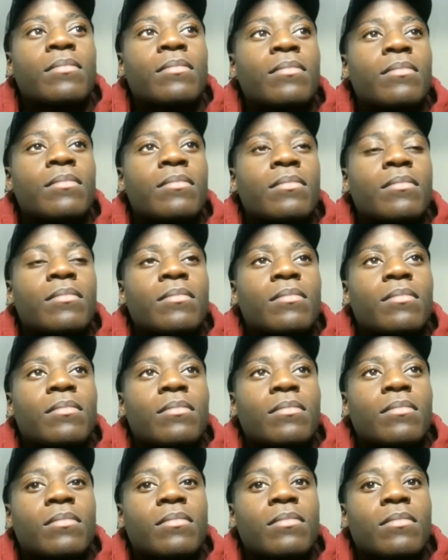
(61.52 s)

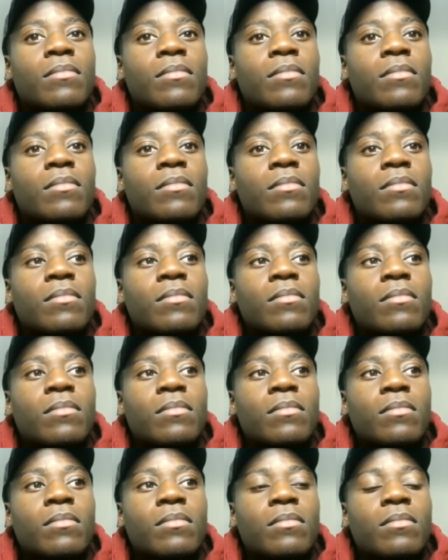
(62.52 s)

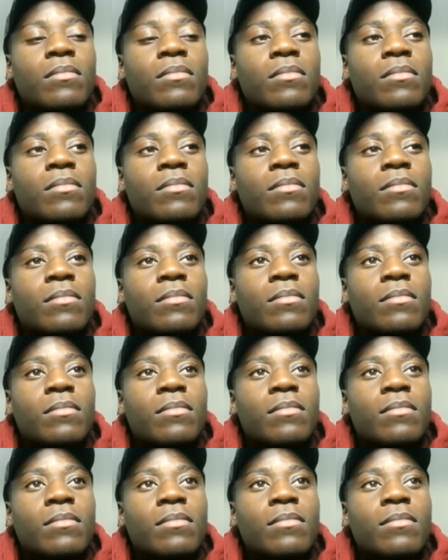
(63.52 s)

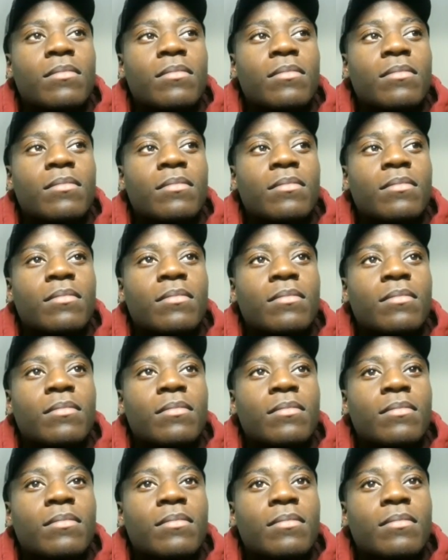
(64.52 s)

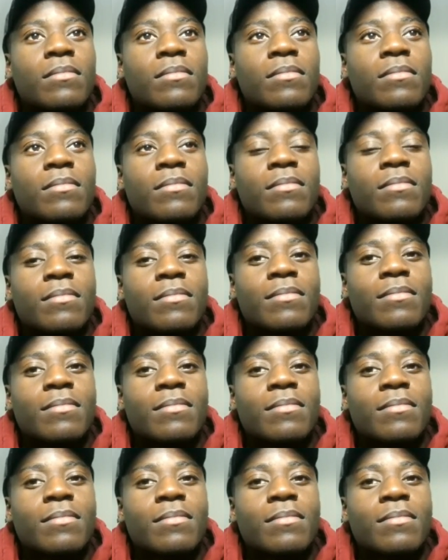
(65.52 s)
This person isn't speaking.